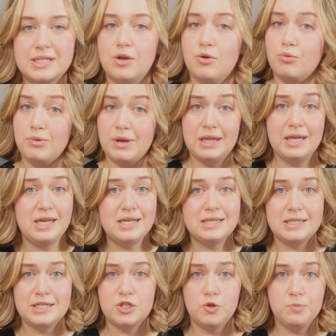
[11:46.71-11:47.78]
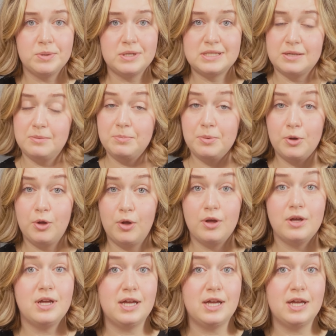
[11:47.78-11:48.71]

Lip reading: really easy, super simple